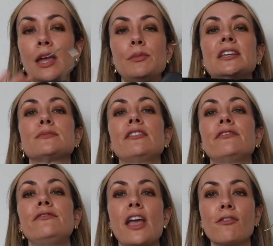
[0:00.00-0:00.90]
because my
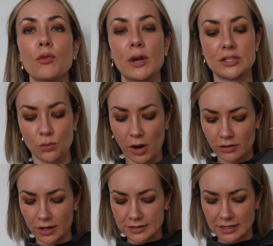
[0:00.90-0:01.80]
favorite way to wear
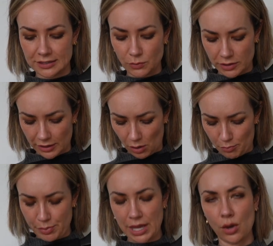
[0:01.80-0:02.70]
this is with like a
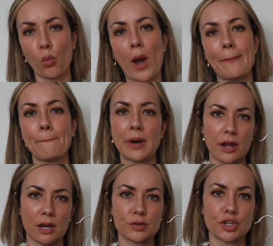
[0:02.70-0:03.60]
big white
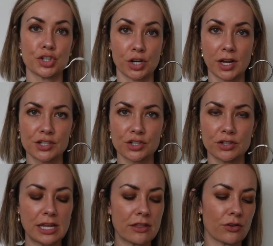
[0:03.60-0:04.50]
button-up shirt
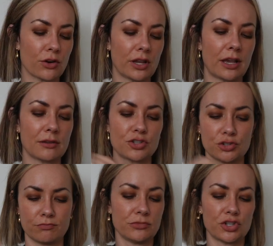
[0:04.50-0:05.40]
underneath, or like
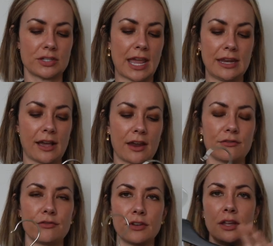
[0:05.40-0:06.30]
just any kind
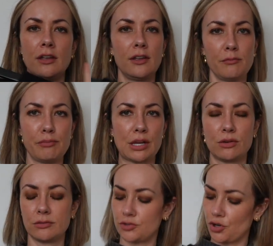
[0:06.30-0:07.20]
of big
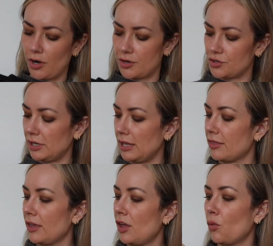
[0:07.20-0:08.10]
shirt
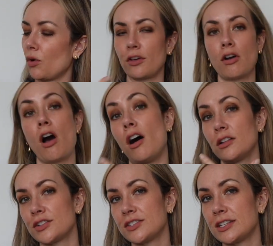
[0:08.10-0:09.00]
underneath where the
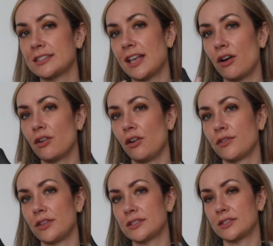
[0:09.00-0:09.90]
collar sticks out over
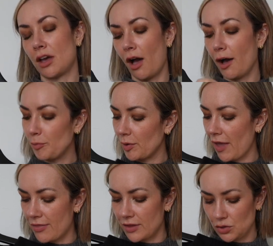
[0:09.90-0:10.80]
this top,
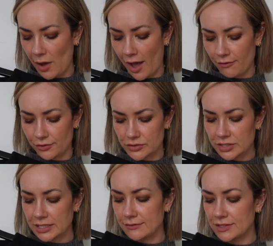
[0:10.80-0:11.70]
and then you have your
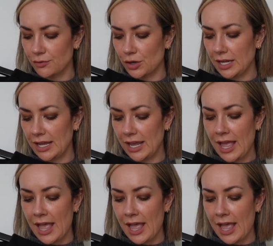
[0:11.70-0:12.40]
sleeves free.